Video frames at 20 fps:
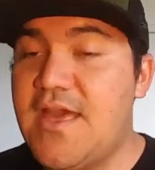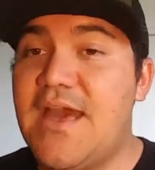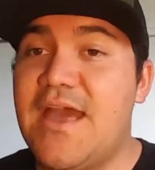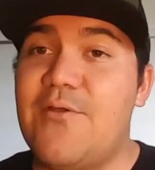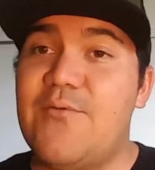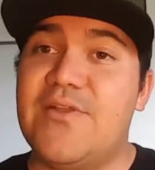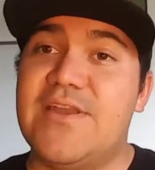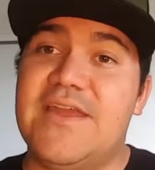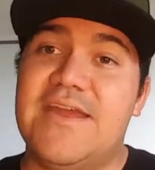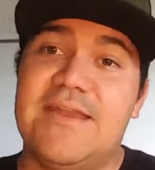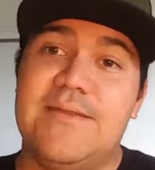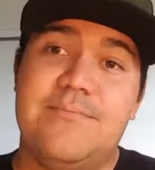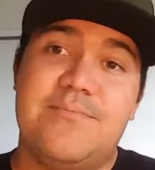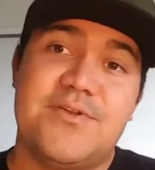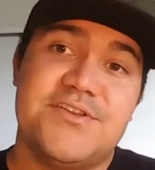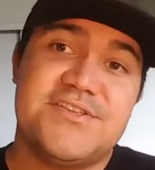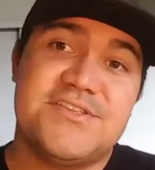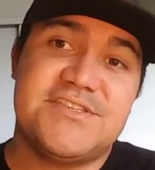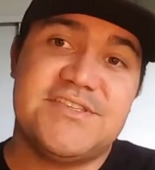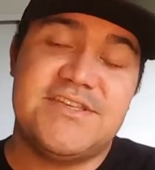I went ahead and
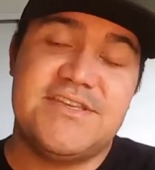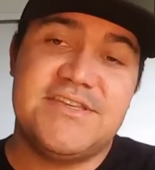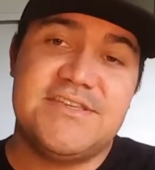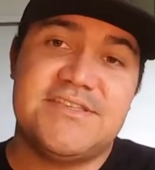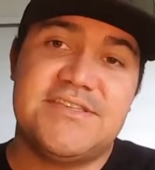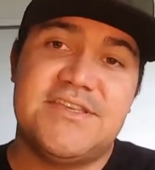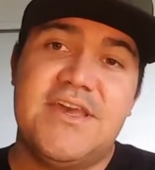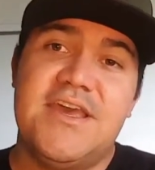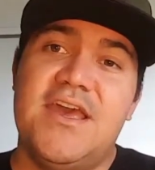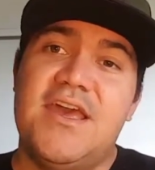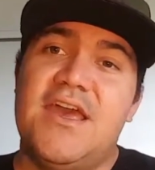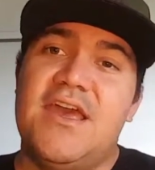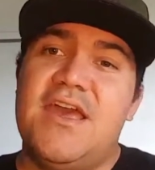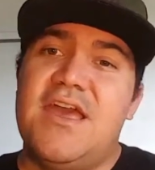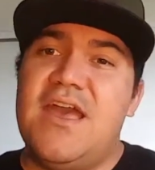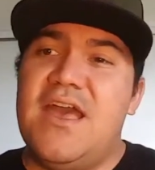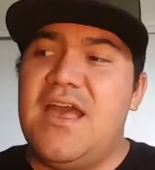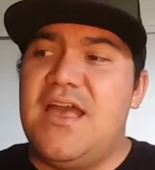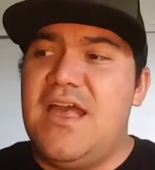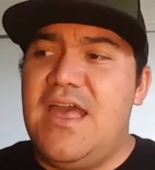purchased this.
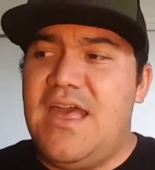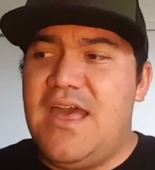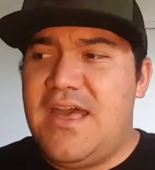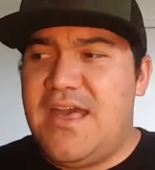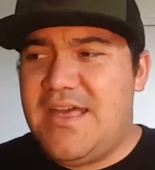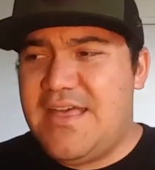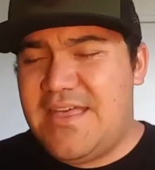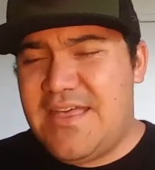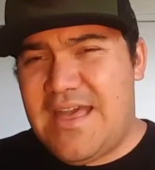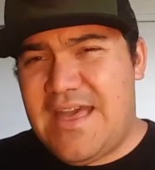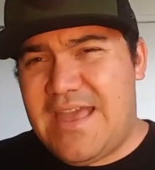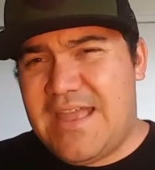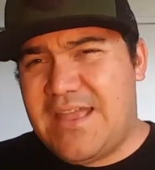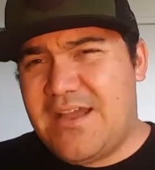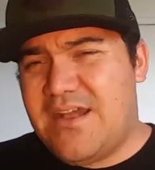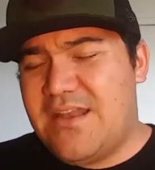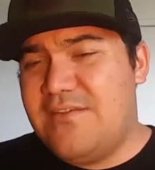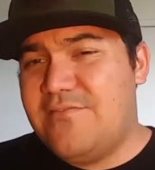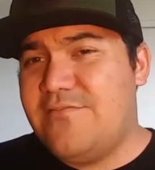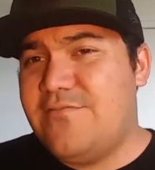I
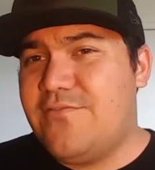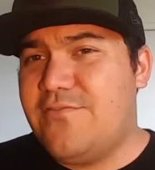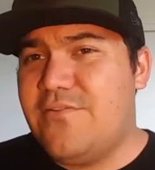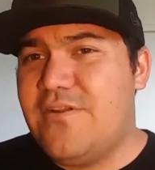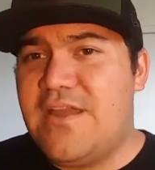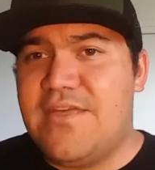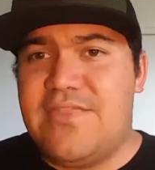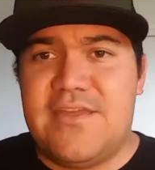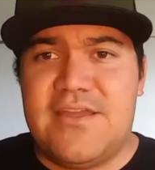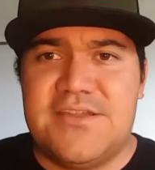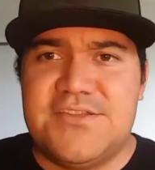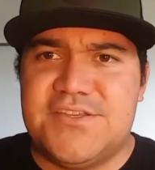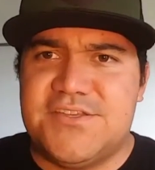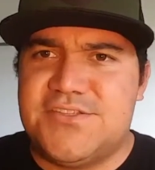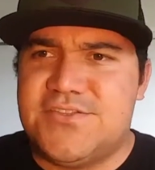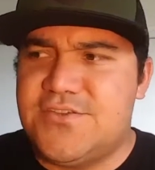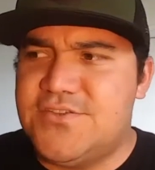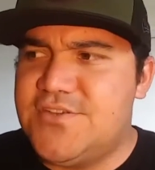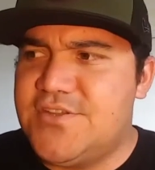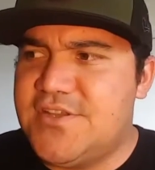got it for, I think I just
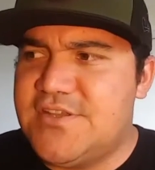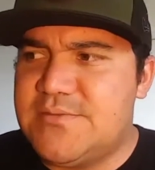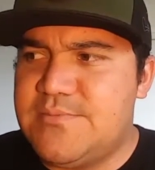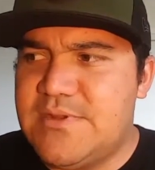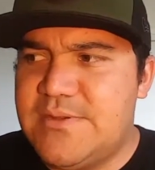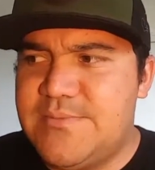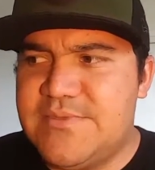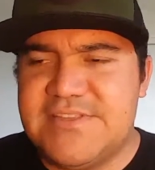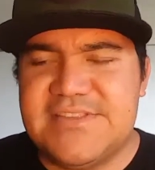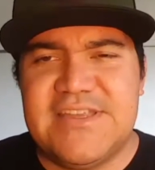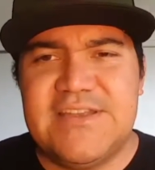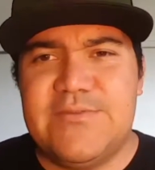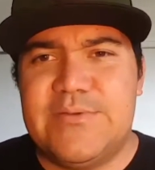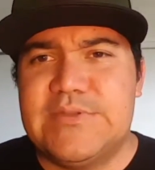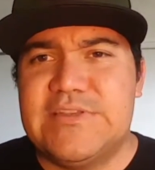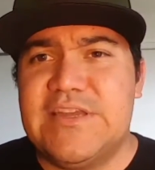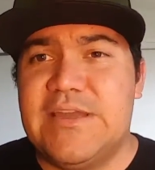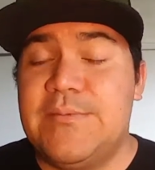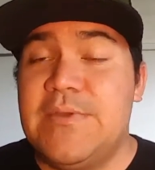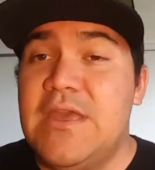told you guys, but I'm going to say it one
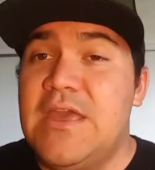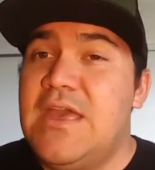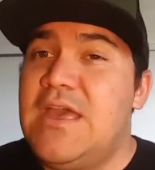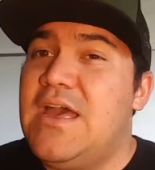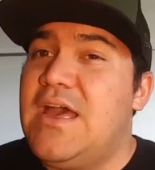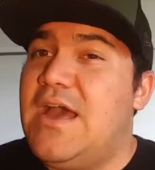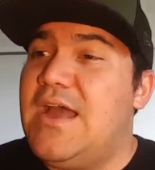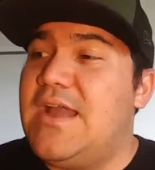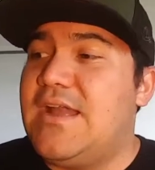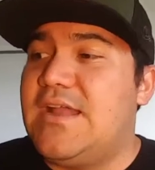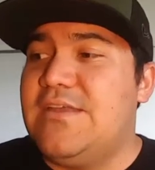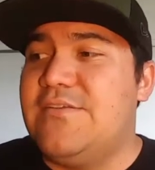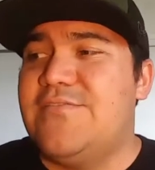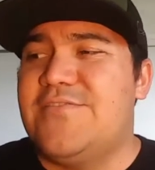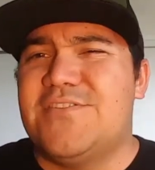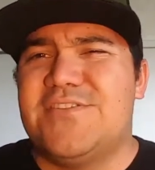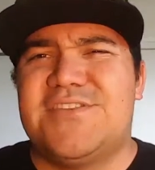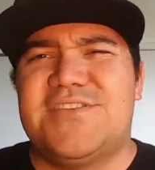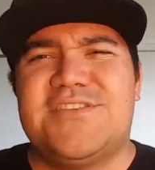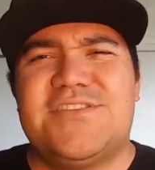more time. I got it
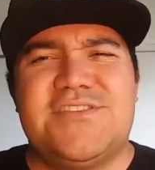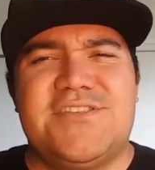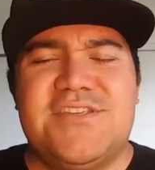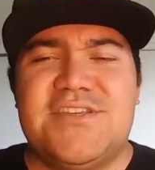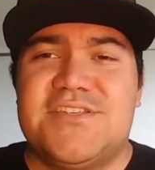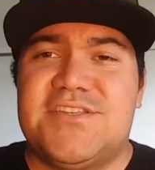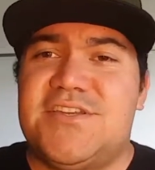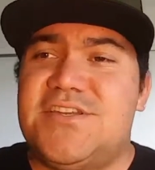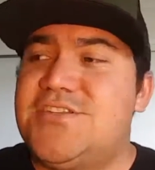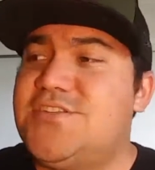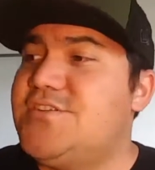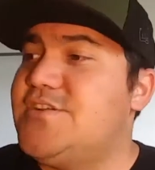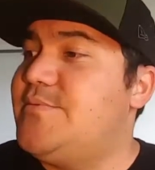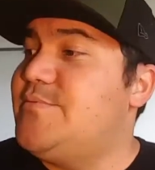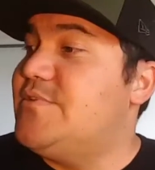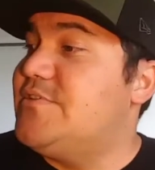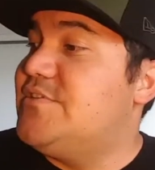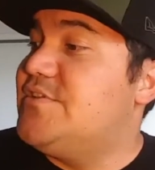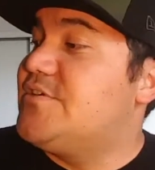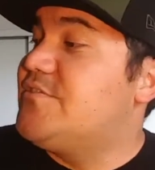for $600. I'm
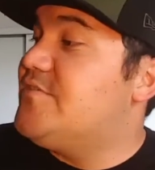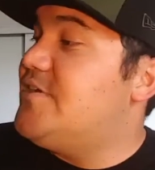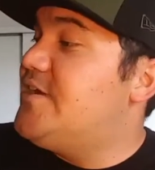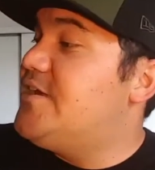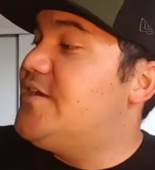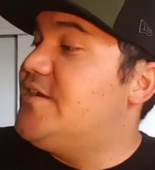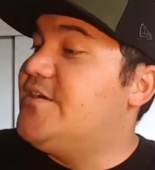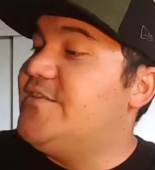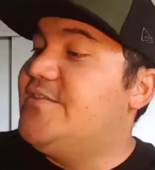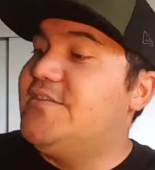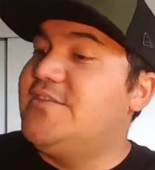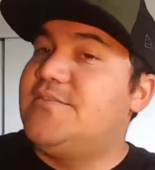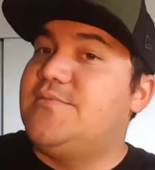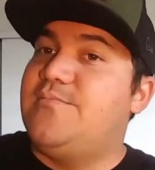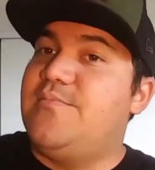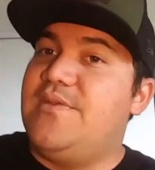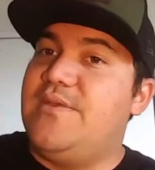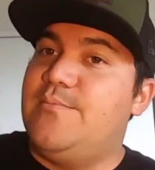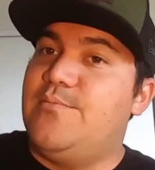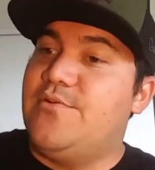going to look right here on this
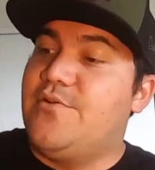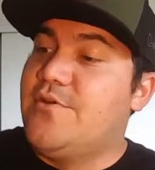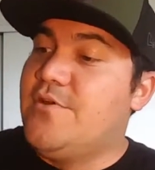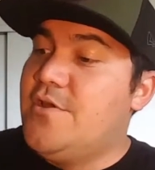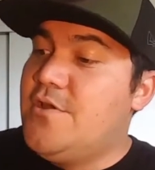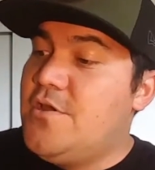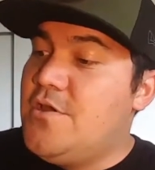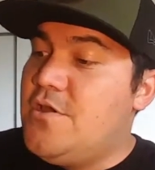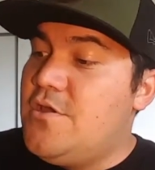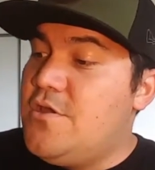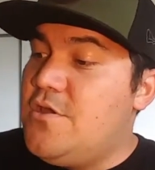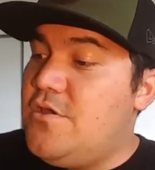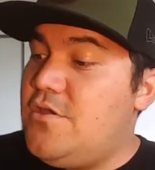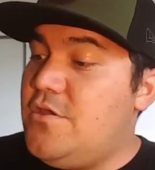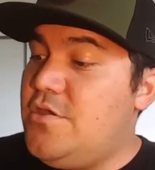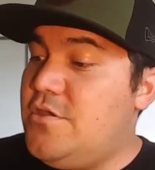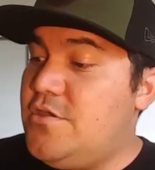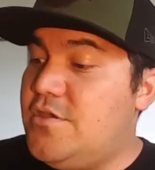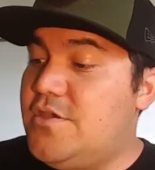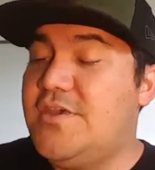paper.
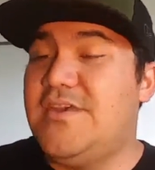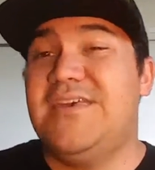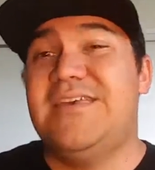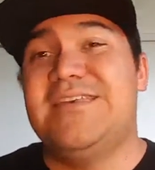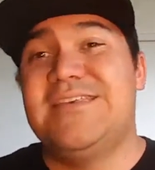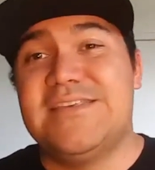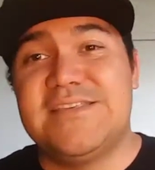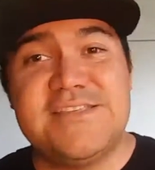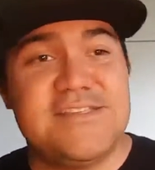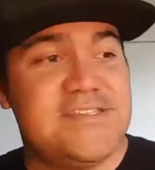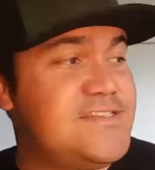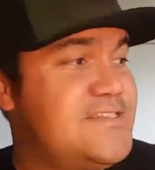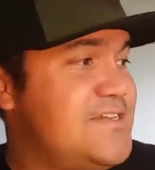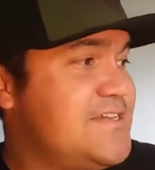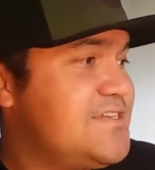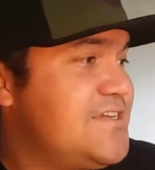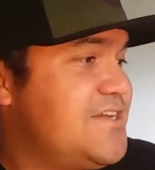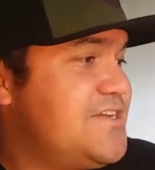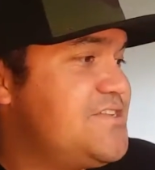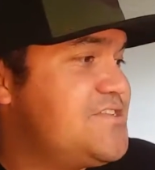
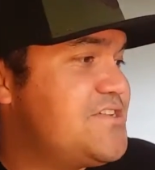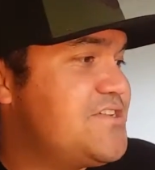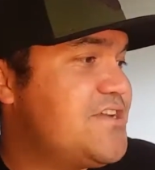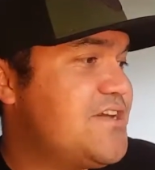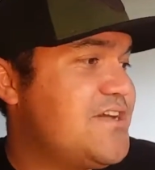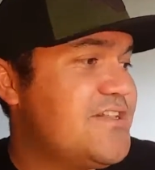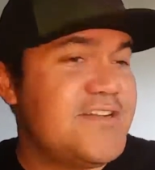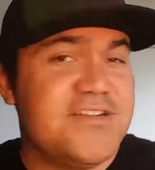$600.